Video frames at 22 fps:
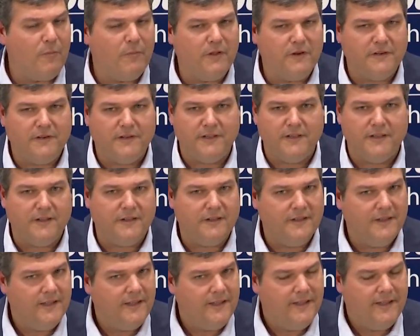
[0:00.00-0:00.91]

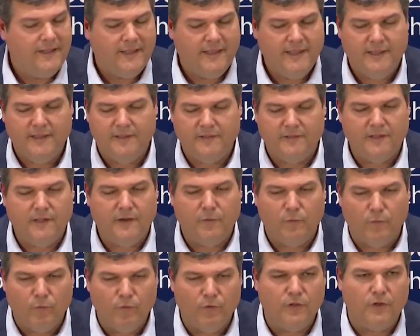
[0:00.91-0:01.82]
But he is a
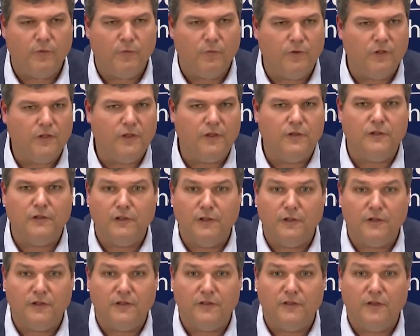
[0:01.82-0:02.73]
really, really
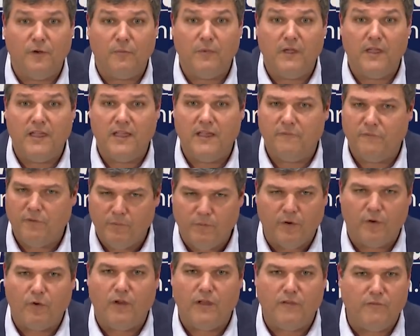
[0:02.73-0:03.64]
good-looking young man
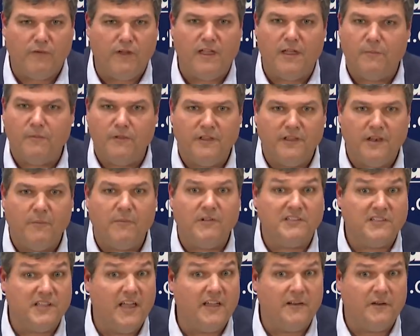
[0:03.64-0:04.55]
from a great family. I'm
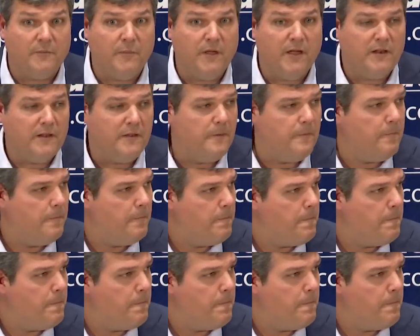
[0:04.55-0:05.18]
excited about him.